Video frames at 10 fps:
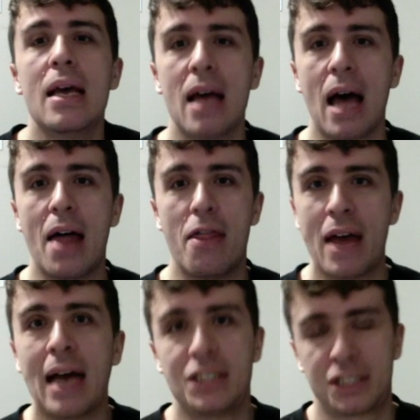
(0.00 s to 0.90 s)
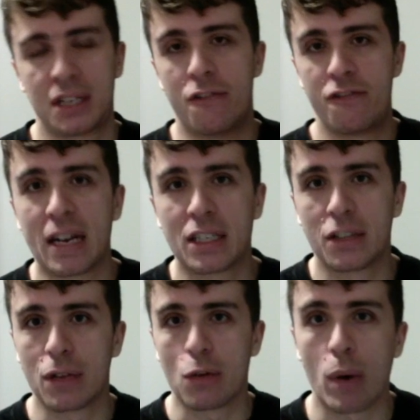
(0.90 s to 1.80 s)
that's
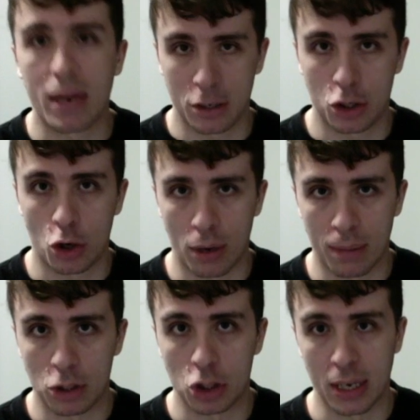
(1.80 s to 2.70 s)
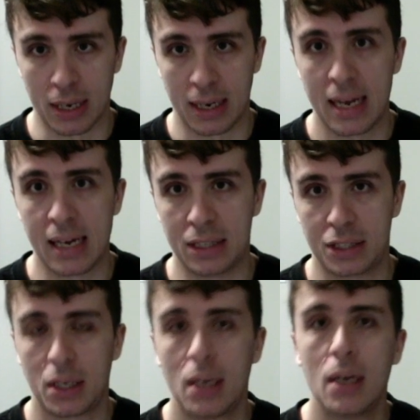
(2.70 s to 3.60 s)
effectively what a Turing machine is.